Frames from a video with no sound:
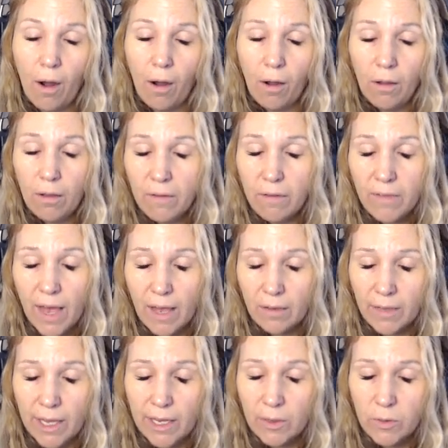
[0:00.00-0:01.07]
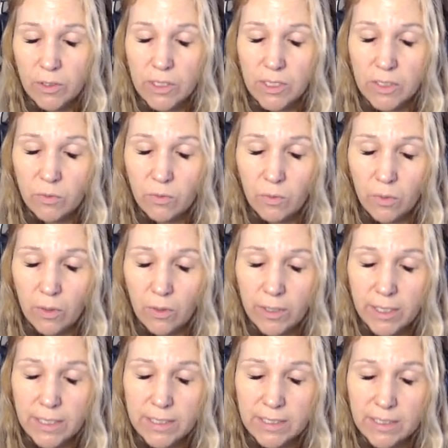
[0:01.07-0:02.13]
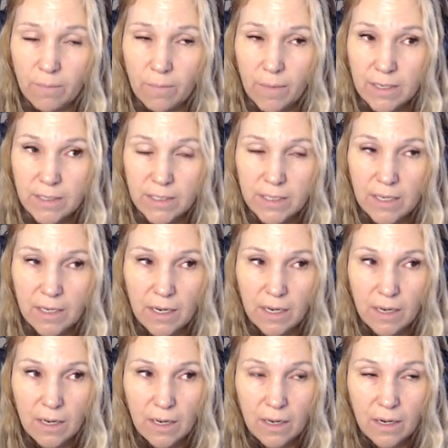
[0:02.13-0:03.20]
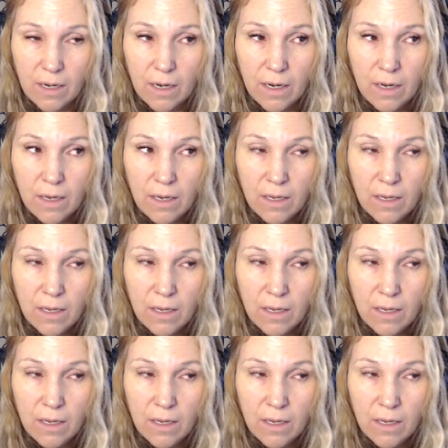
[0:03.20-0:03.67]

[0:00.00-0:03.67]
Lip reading: All of that language is really cemented in